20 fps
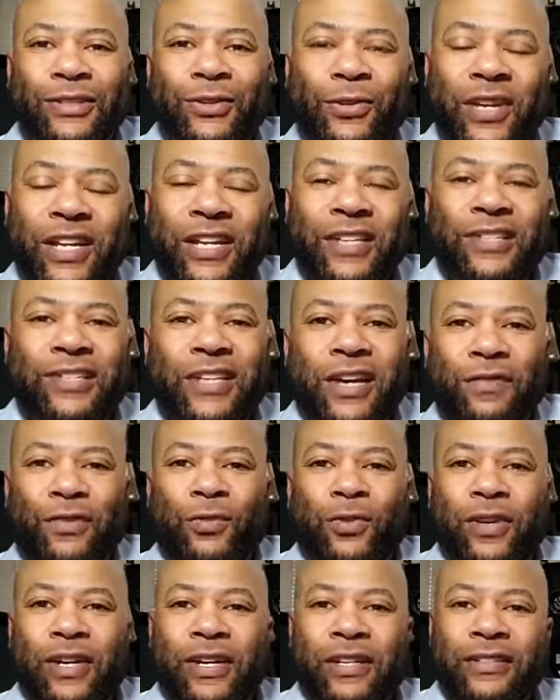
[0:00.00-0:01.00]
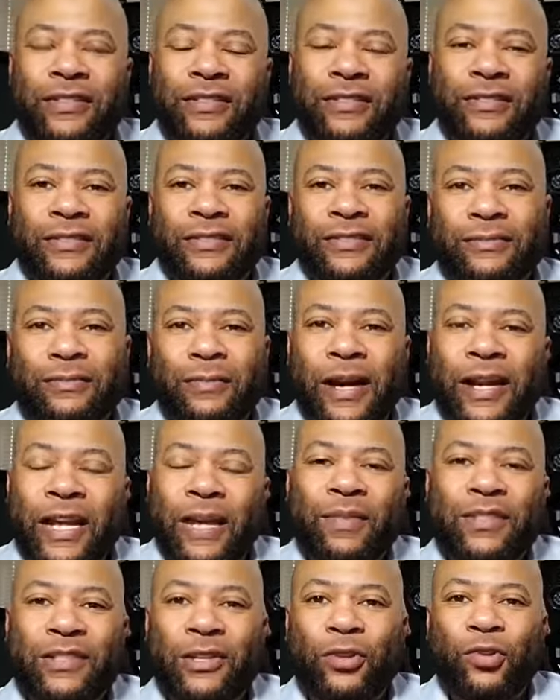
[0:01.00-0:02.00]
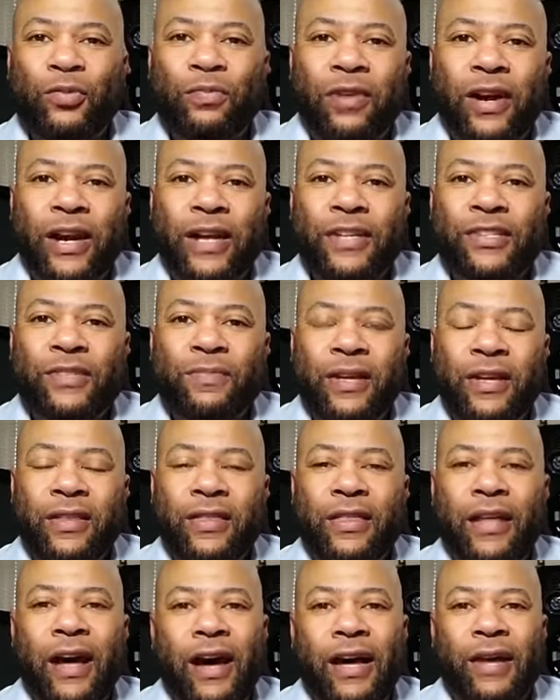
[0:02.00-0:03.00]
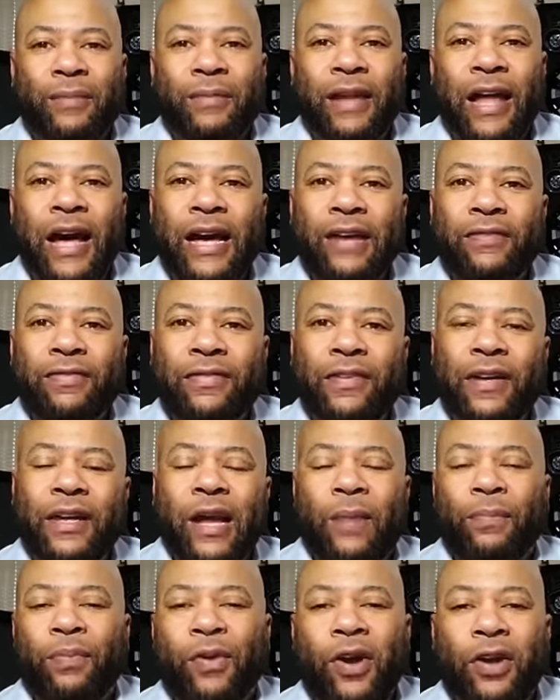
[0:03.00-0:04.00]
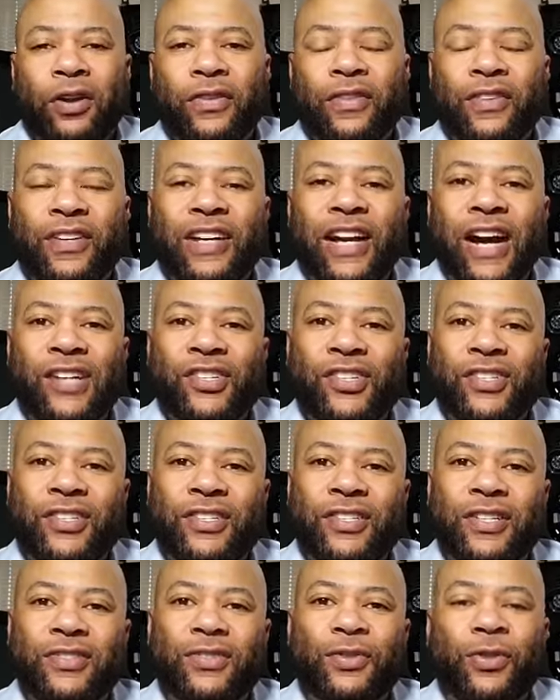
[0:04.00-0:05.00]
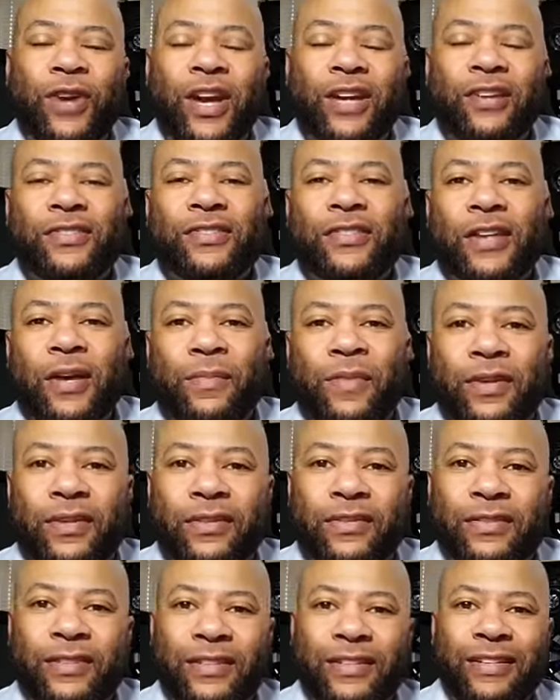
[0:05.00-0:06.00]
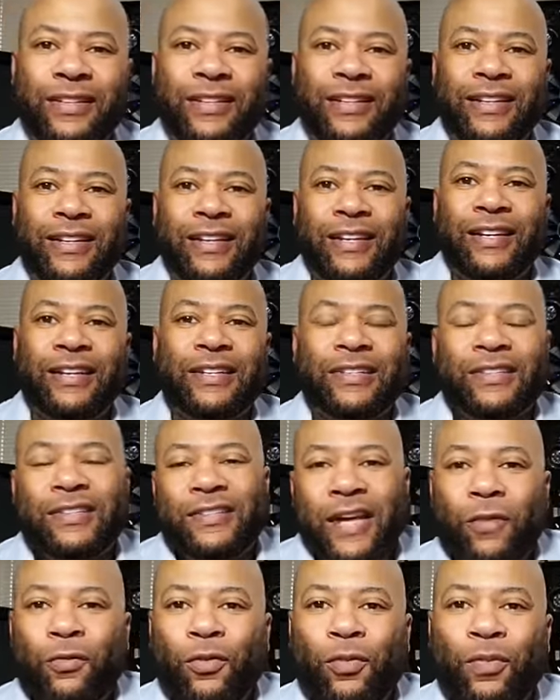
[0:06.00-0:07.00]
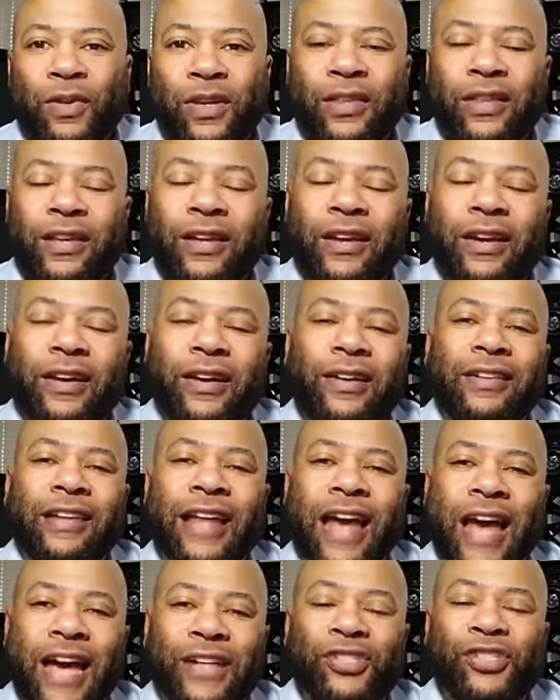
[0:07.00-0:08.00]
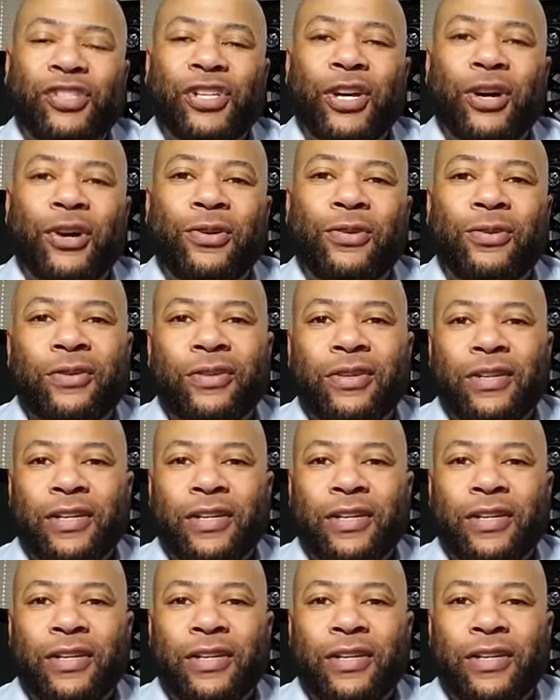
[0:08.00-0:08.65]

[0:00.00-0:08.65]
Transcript: Greetings, everyone. My name is Loot Bryon Smith. I am live and I'm part of the Consciousness Creator Summit. Today will be the uh, last show